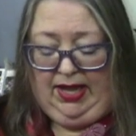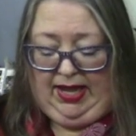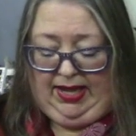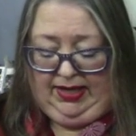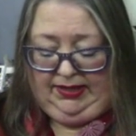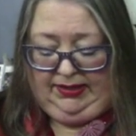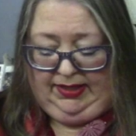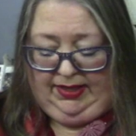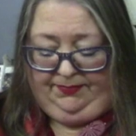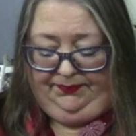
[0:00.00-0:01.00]

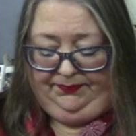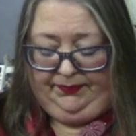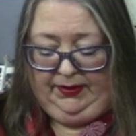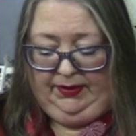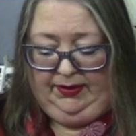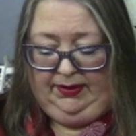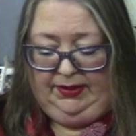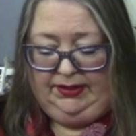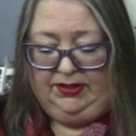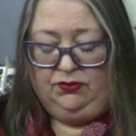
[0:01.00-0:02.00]
And
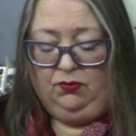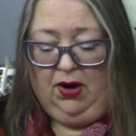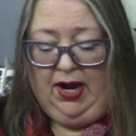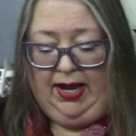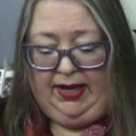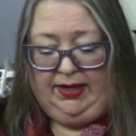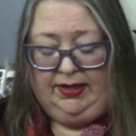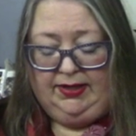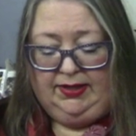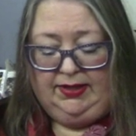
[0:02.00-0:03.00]
this is why
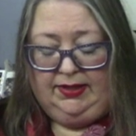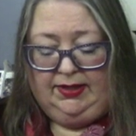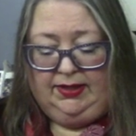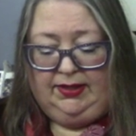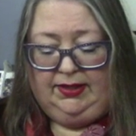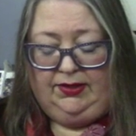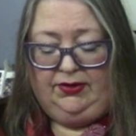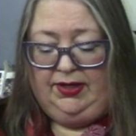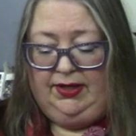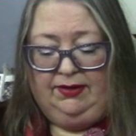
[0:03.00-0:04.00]
you
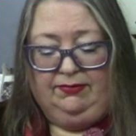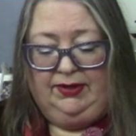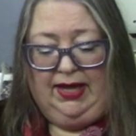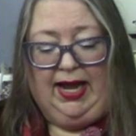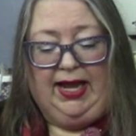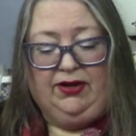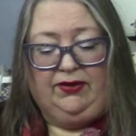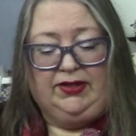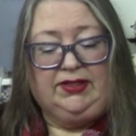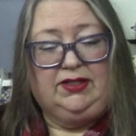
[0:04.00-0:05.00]
can't rely
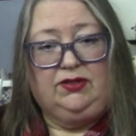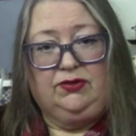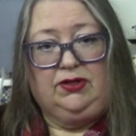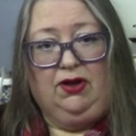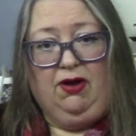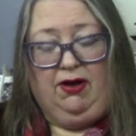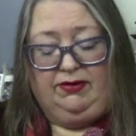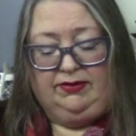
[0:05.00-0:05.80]
on this as good law.